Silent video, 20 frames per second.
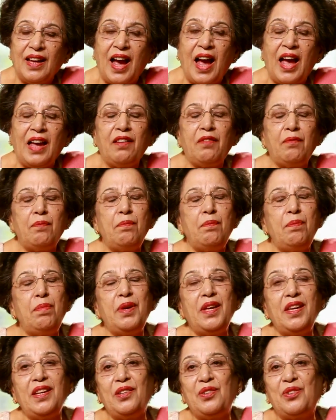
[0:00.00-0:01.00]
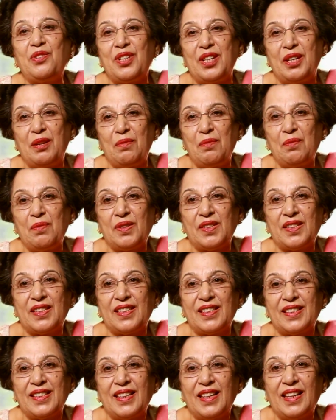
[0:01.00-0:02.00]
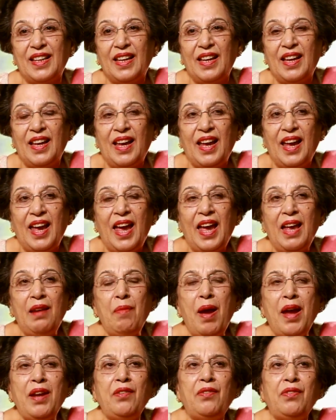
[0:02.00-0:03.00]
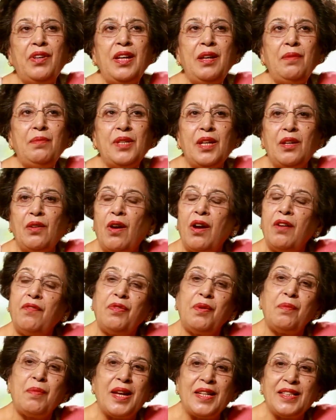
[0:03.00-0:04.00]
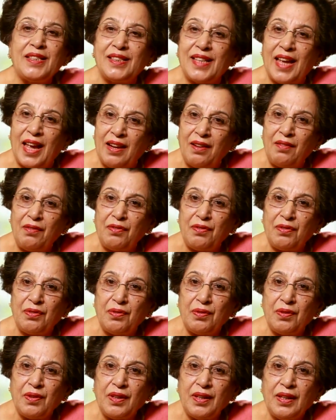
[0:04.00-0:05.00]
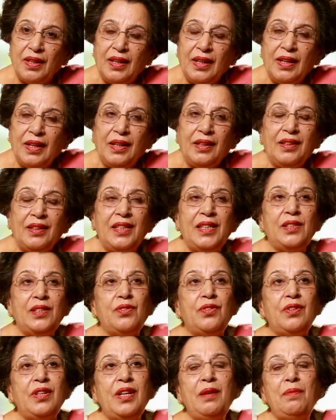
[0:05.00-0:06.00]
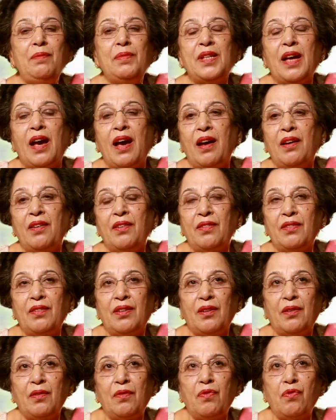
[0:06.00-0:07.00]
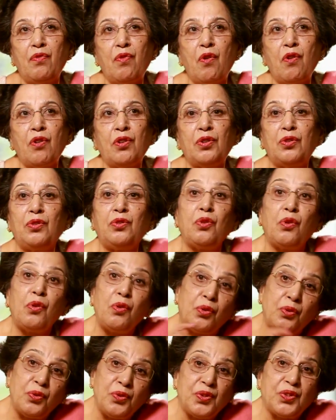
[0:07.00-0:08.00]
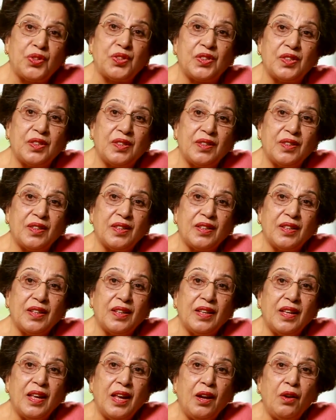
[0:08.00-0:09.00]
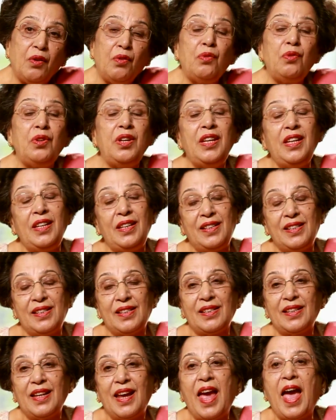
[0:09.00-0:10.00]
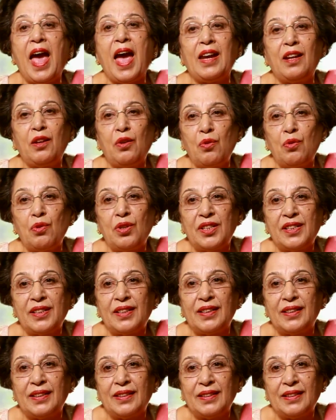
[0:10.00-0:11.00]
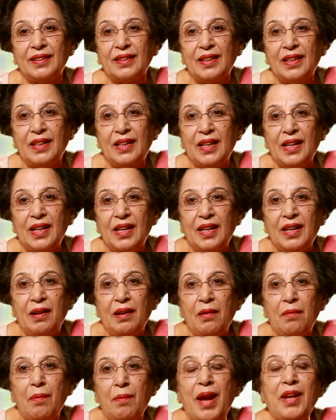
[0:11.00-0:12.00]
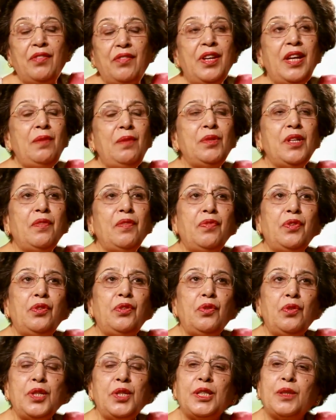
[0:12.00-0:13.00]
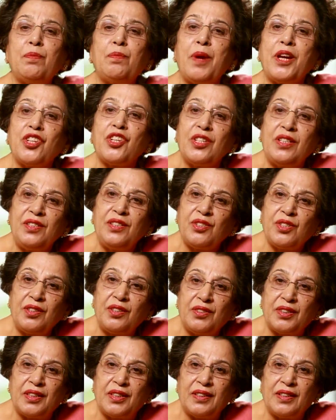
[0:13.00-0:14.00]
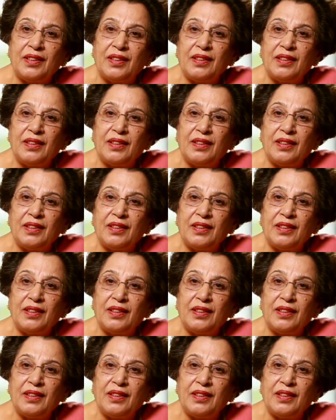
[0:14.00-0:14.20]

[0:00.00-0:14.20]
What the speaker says: I have big dreams, and my dreams are not for myself. These dreams are for those who need hand-holding. My dreams are for those special children,